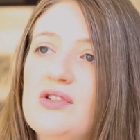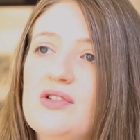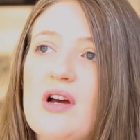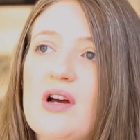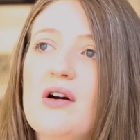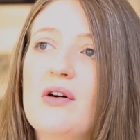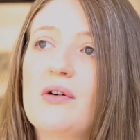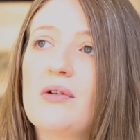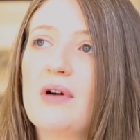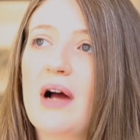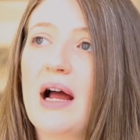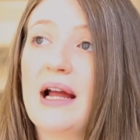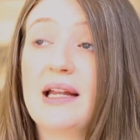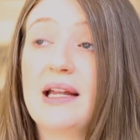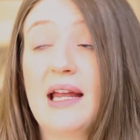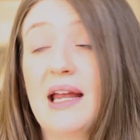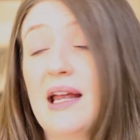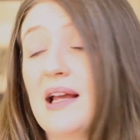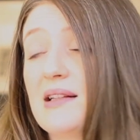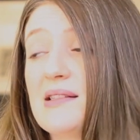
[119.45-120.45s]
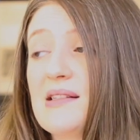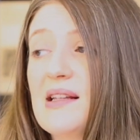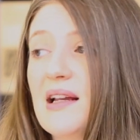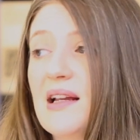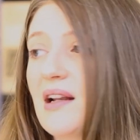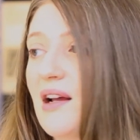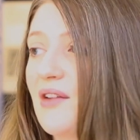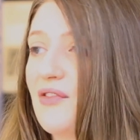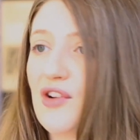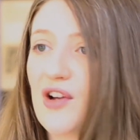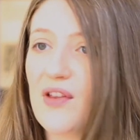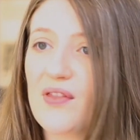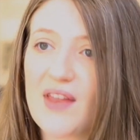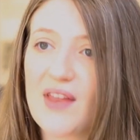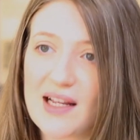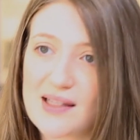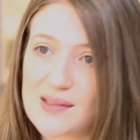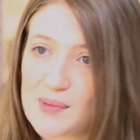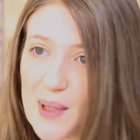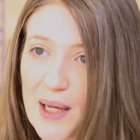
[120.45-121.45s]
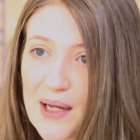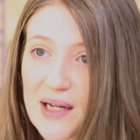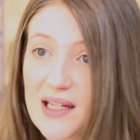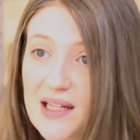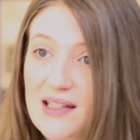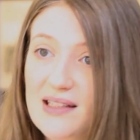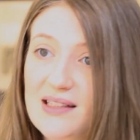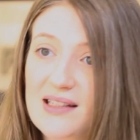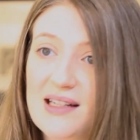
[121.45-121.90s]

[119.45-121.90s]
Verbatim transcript: So I can't say enough good things about it,